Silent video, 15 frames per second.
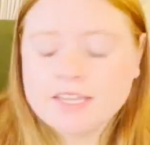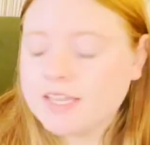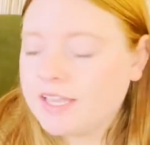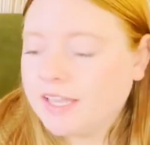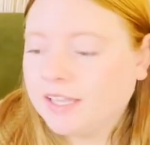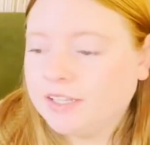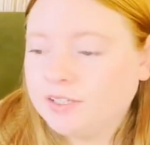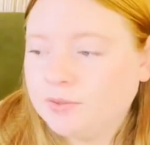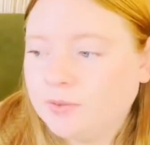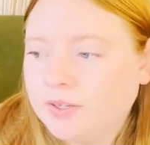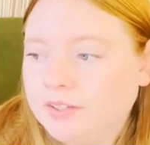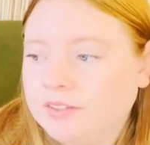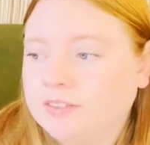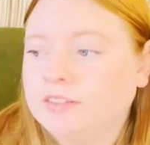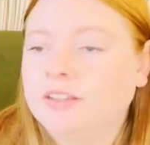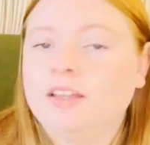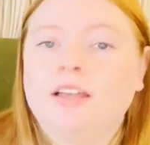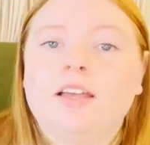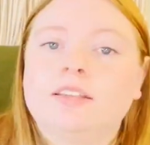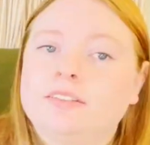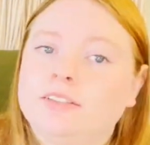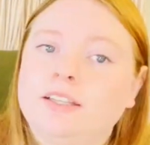Anyways,
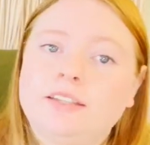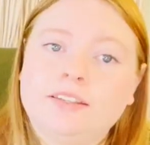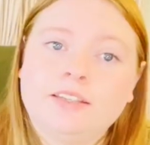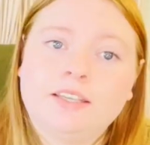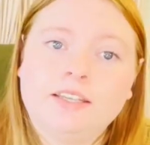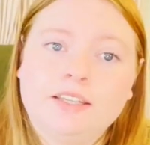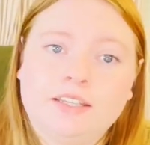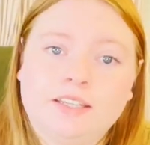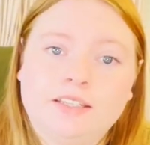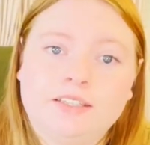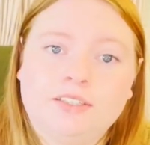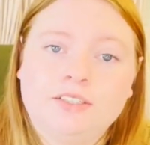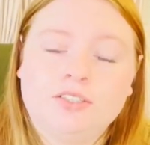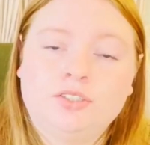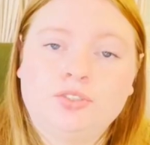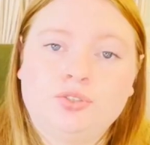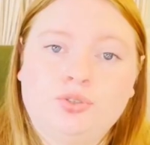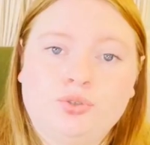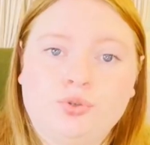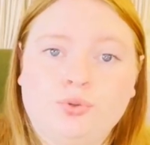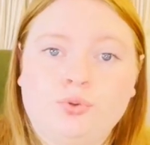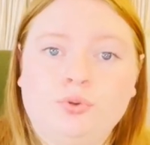let's get
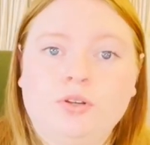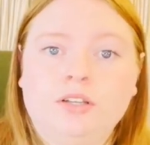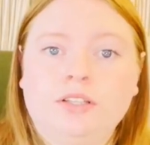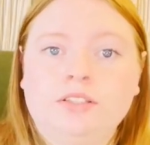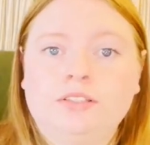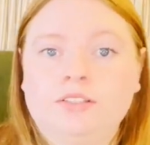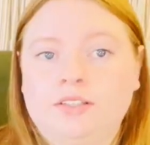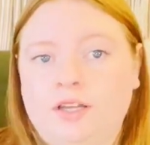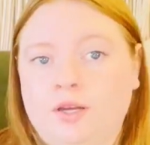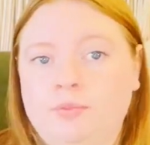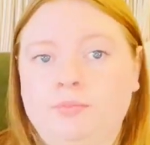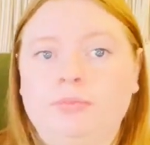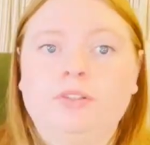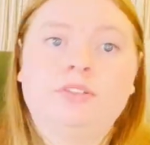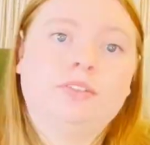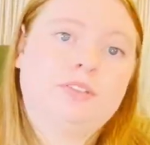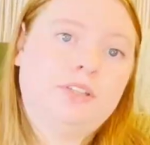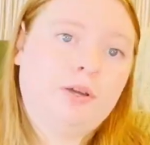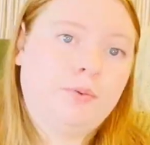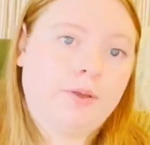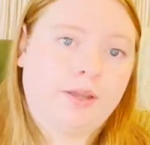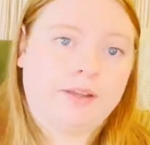into some
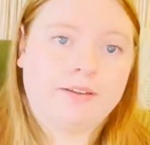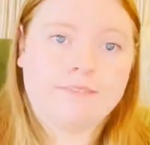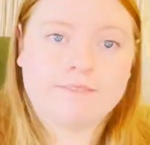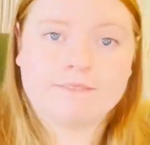sewing.